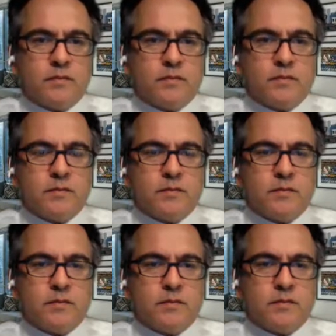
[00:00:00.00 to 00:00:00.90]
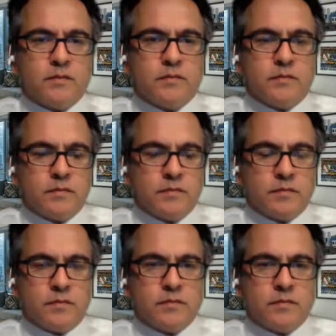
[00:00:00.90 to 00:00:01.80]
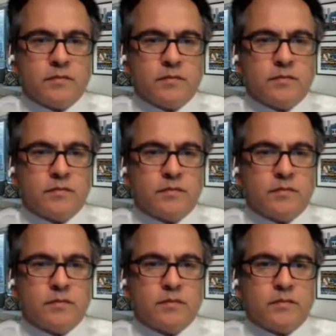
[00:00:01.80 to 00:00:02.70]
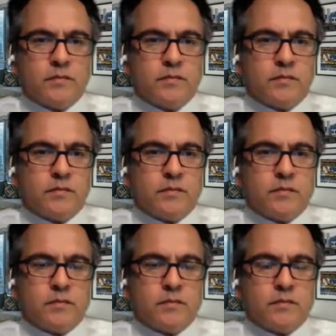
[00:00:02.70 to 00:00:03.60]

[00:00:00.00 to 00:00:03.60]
(not speaking)